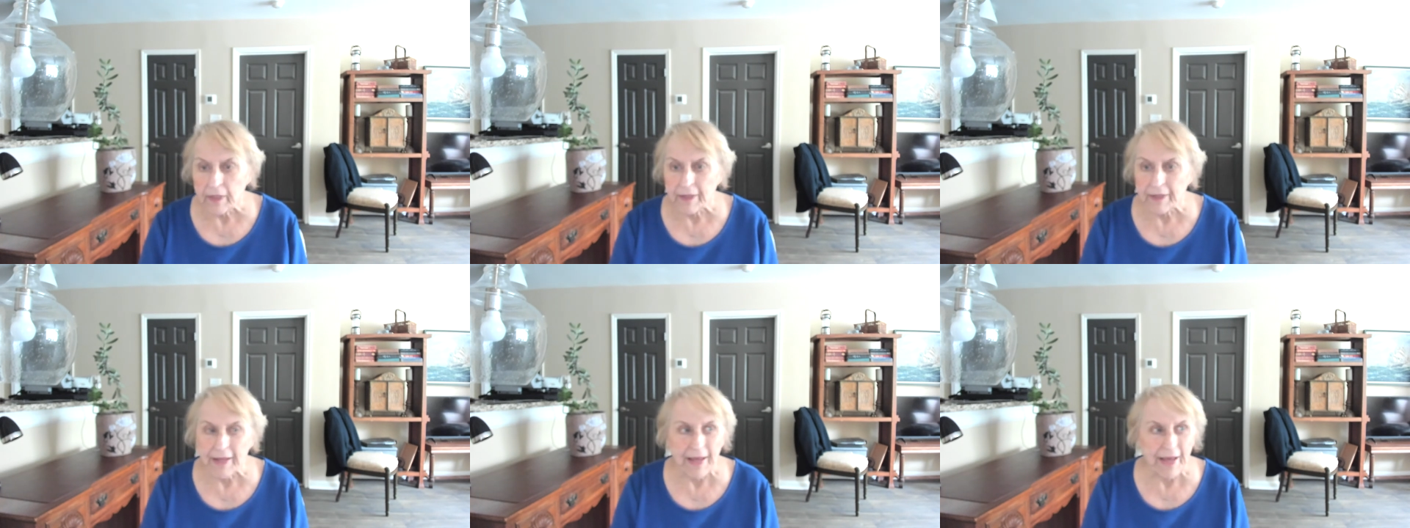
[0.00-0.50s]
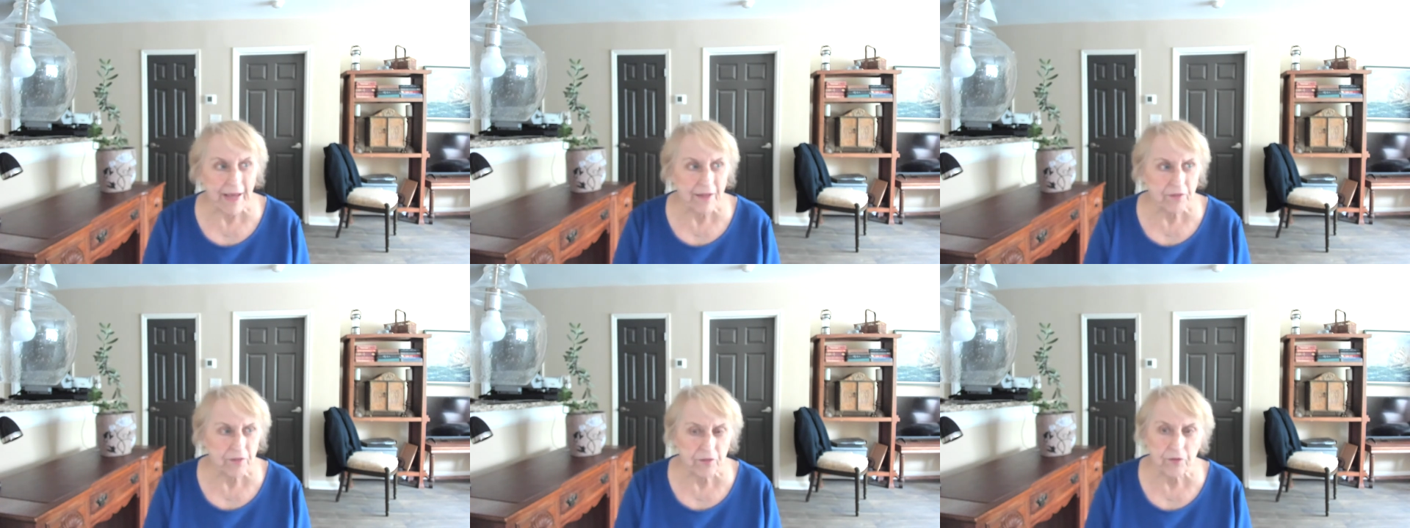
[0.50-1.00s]
and
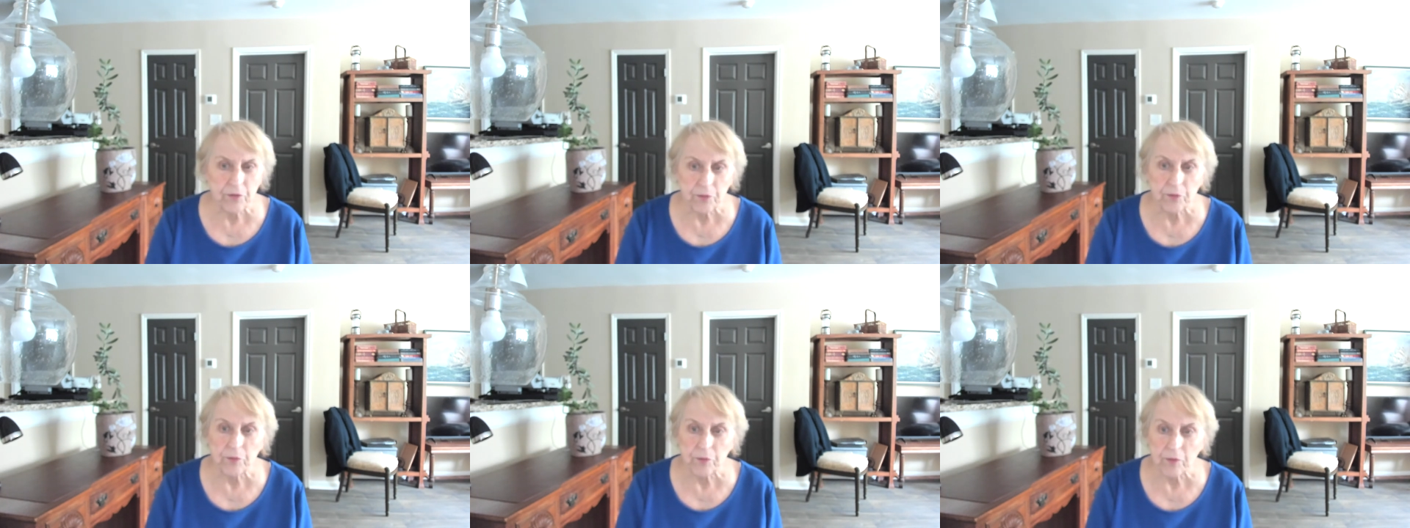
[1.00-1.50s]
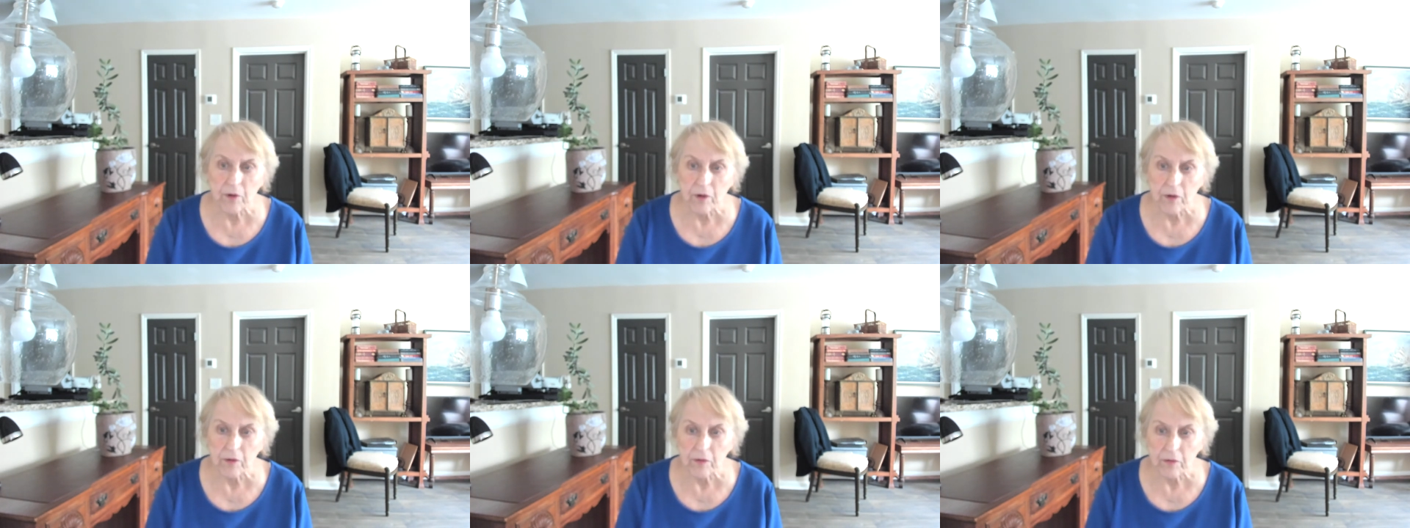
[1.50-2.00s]
asked to
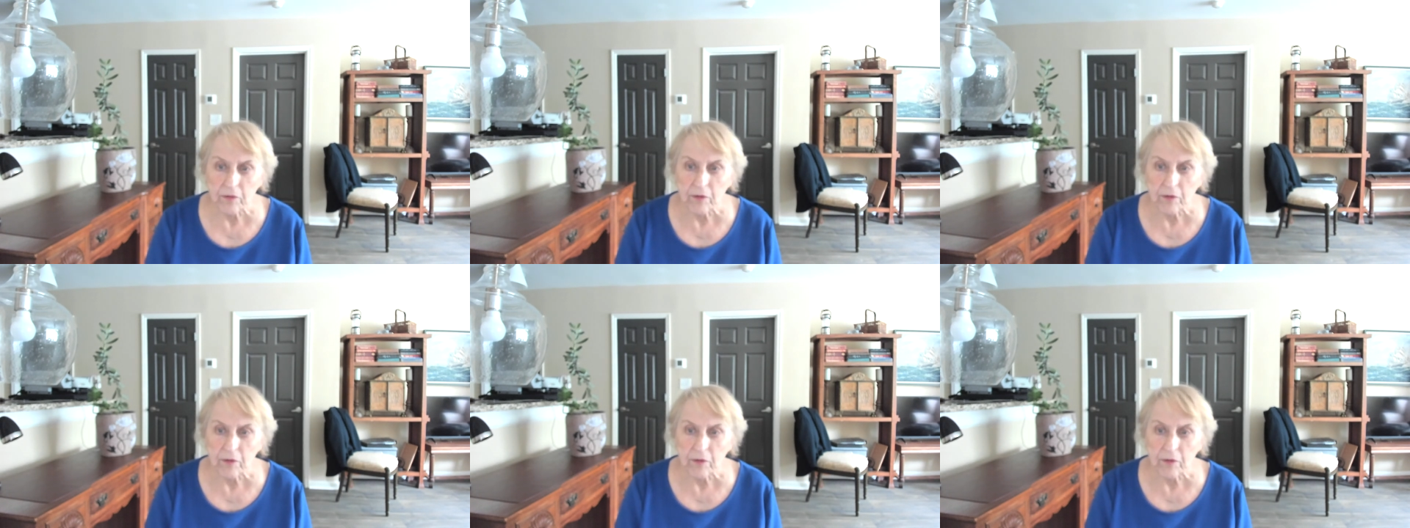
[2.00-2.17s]
uh,